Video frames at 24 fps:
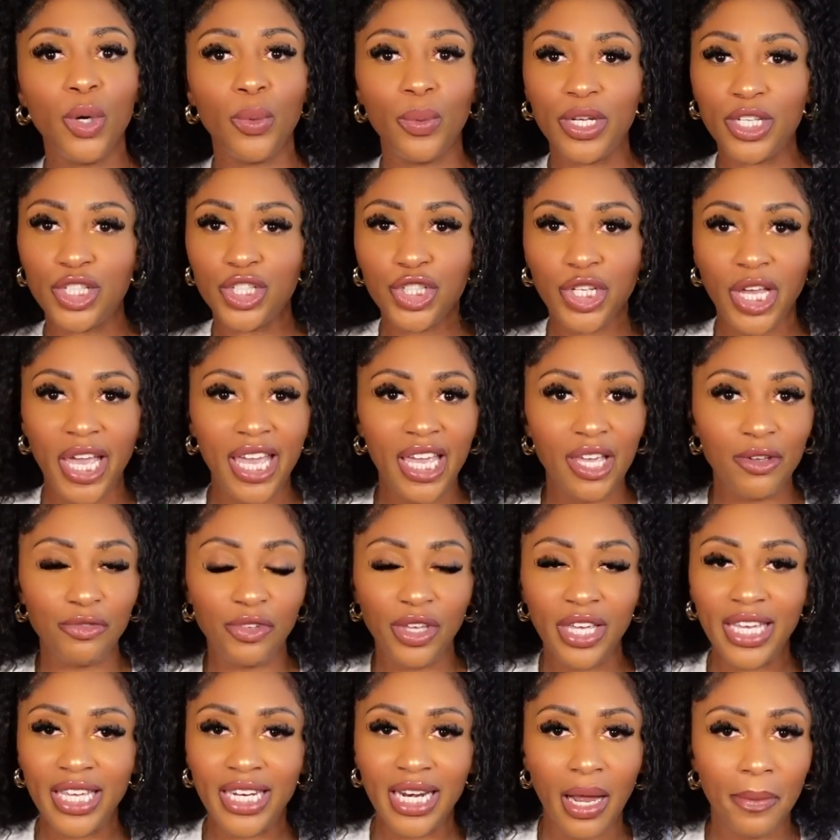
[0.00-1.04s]
with
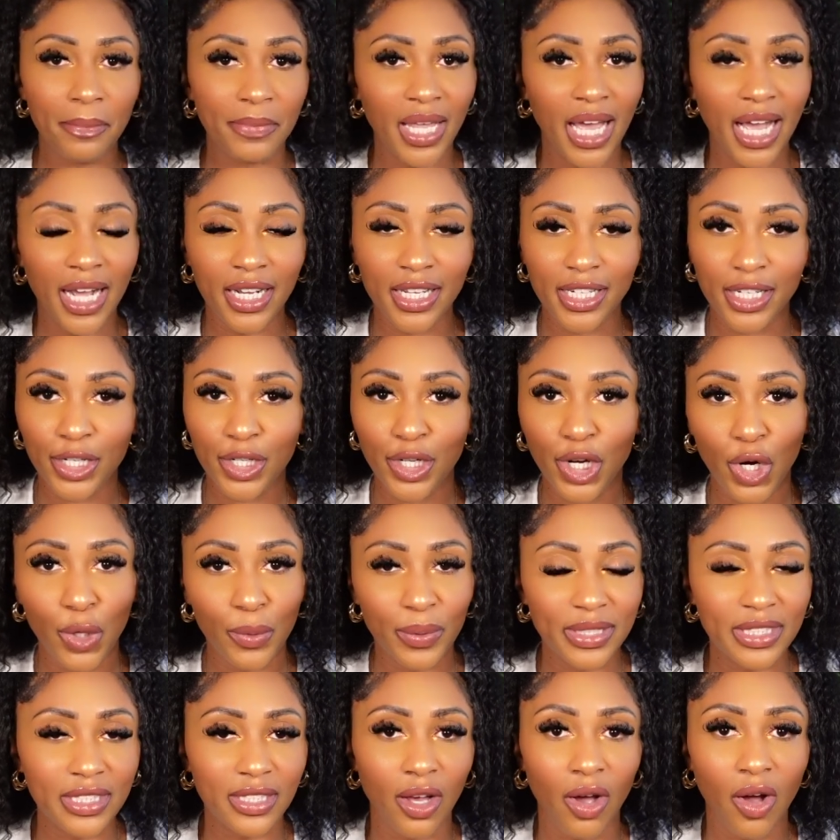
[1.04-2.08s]
shaving, and I'm not gonna
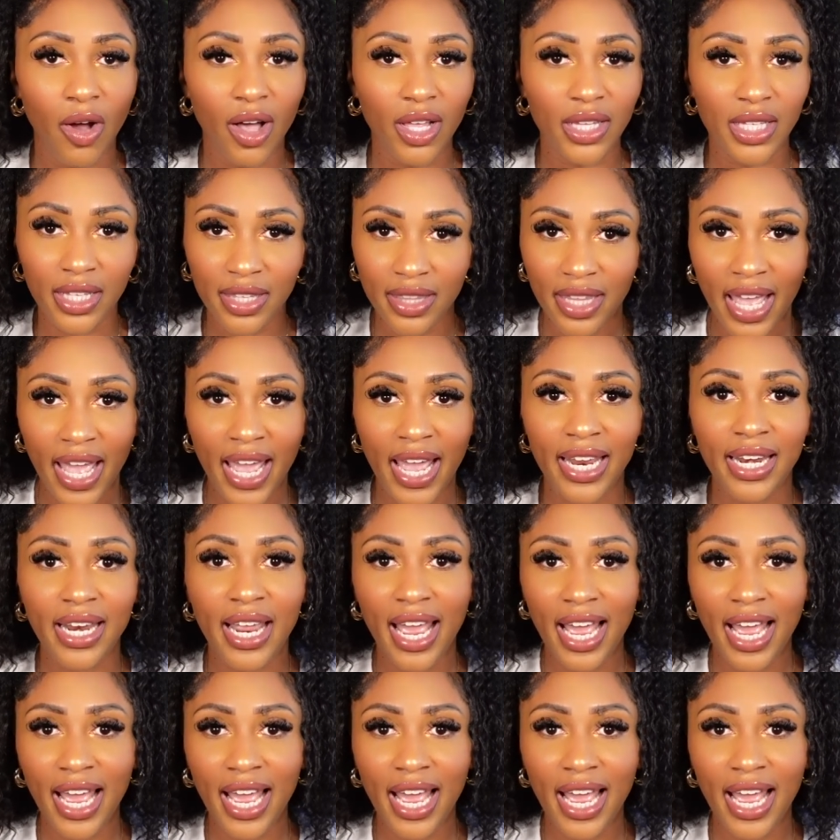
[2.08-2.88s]
go into all of that,